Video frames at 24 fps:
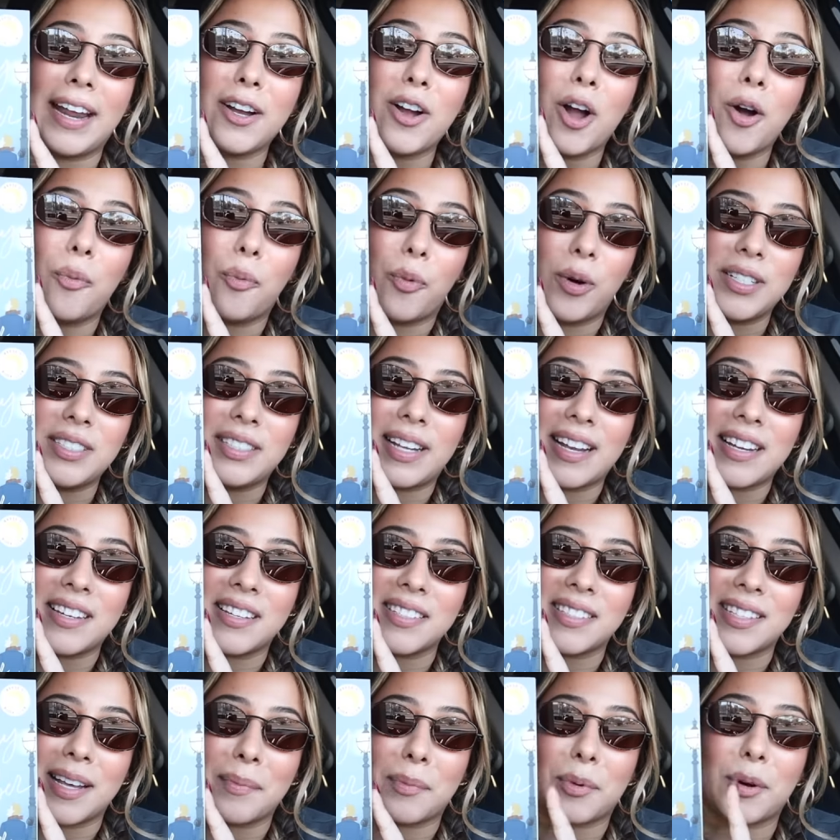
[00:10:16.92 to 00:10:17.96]
I got One Day in
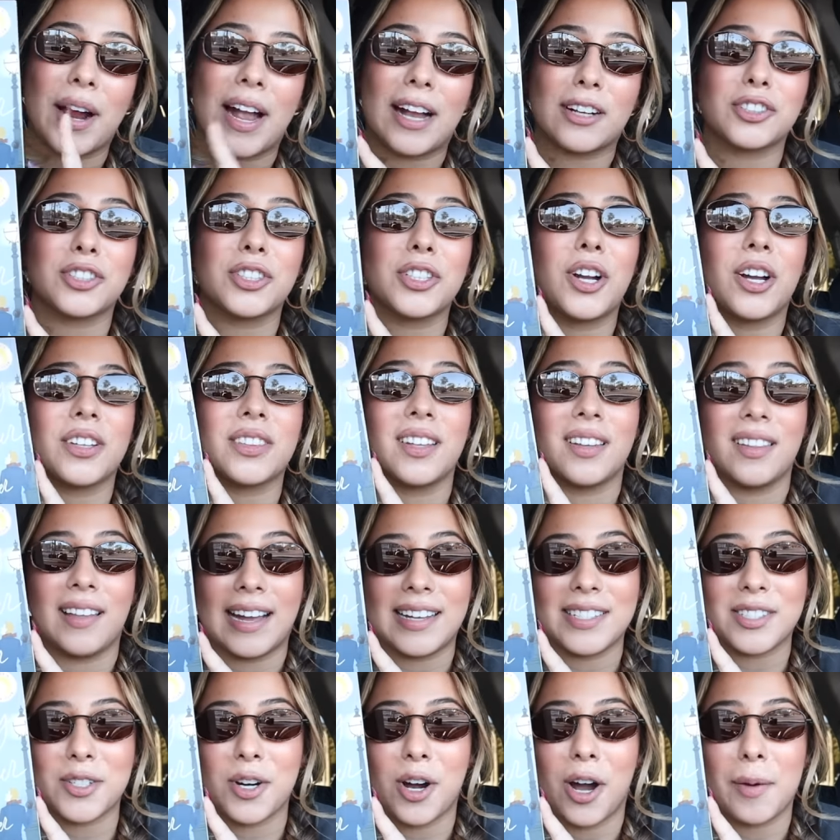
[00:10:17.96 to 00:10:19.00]
December. I actually got the
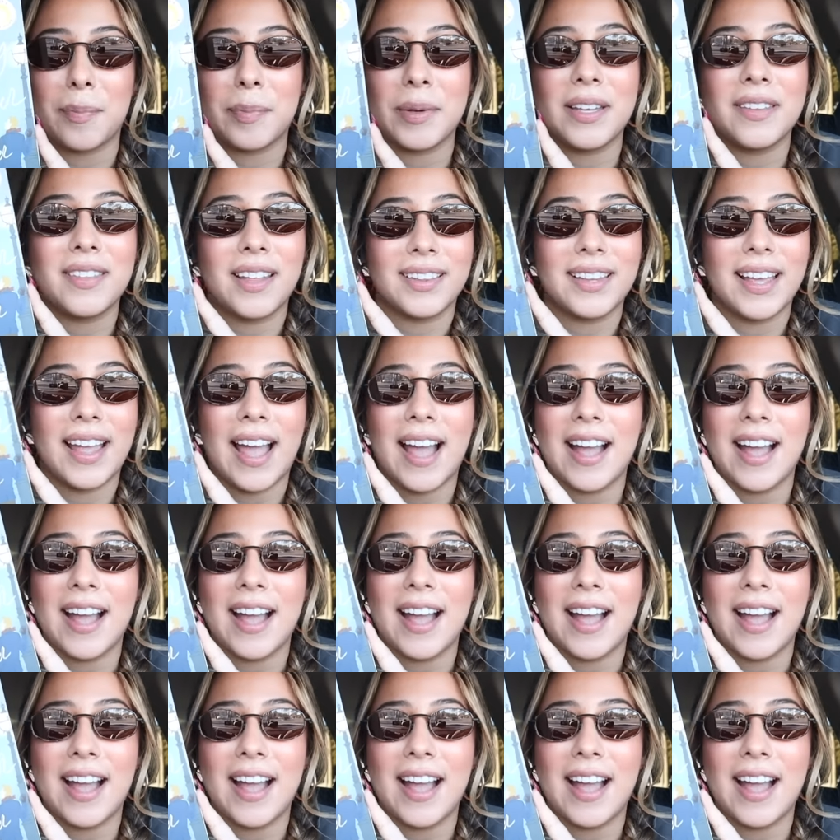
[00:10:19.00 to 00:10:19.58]
last copy that they